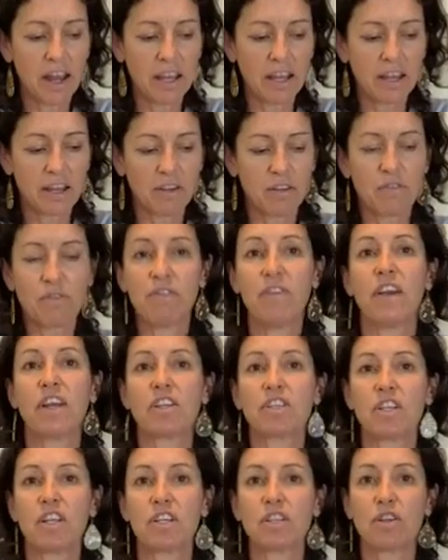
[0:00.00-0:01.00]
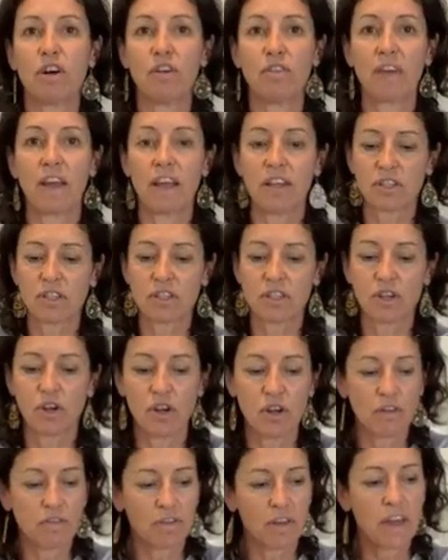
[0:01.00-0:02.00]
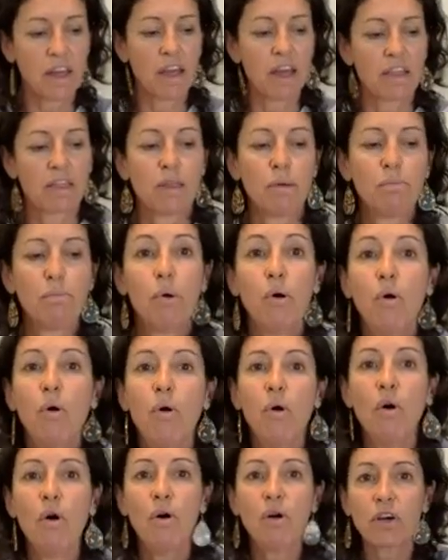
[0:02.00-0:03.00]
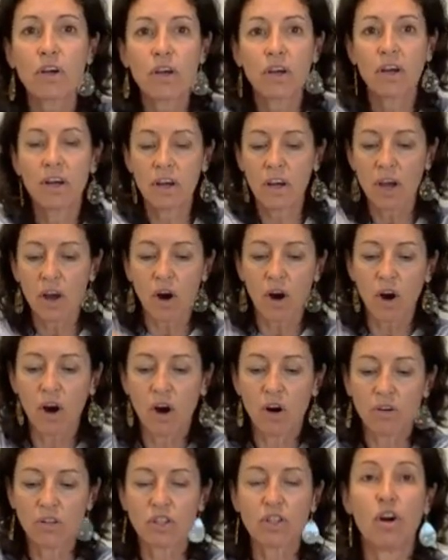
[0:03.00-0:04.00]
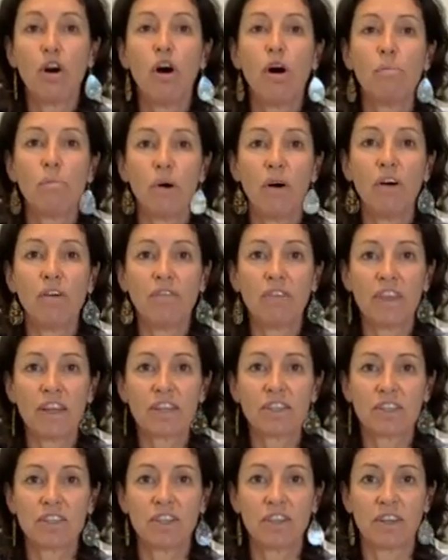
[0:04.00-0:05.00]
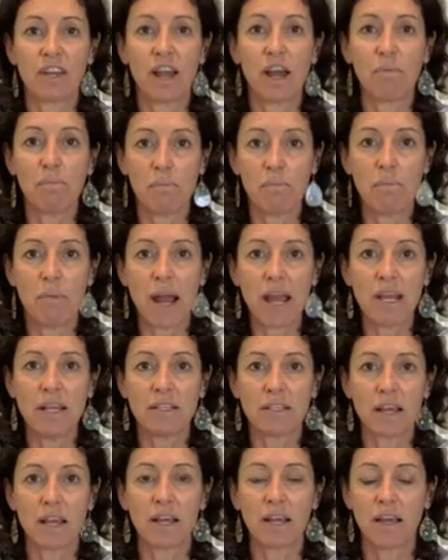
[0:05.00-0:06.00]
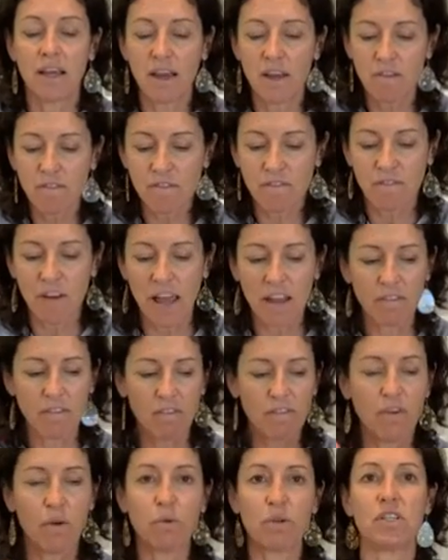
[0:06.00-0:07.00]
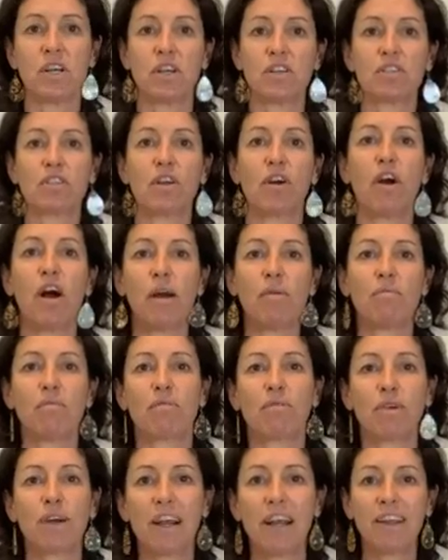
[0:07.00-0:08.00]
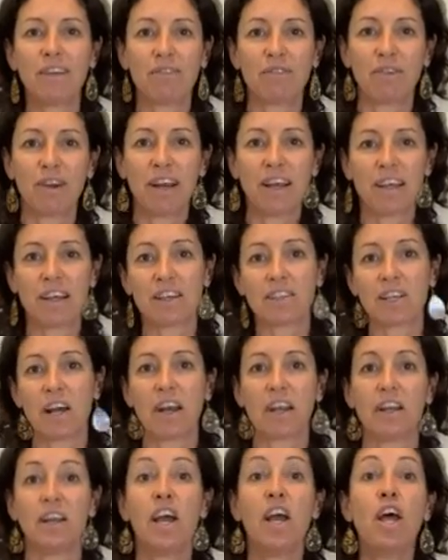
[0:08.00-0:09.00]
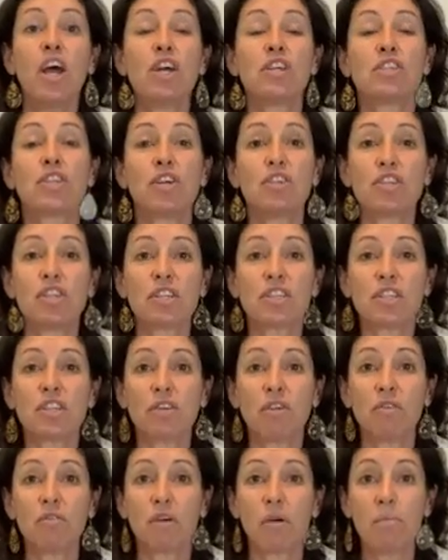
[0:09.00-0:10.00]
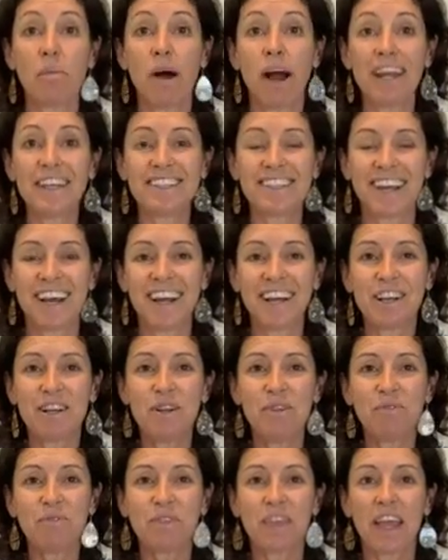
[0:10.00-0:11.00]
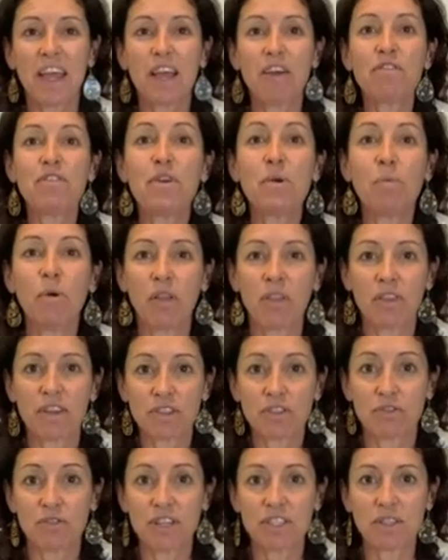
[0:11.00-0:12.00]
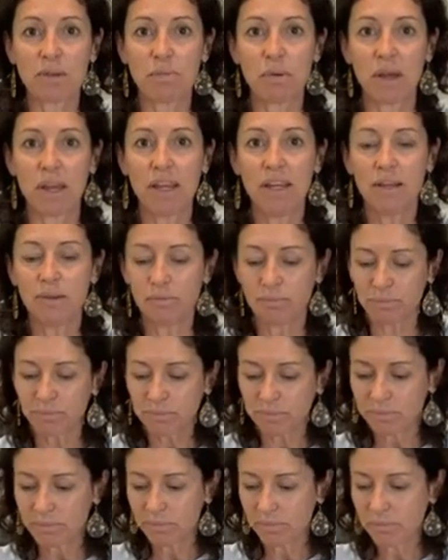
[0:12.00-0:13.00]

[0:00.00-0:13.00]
I finish this off and serve the pork on top of this amazing flavorful dish. So I'm really, really excited. So just a reminder, if you want this recipe,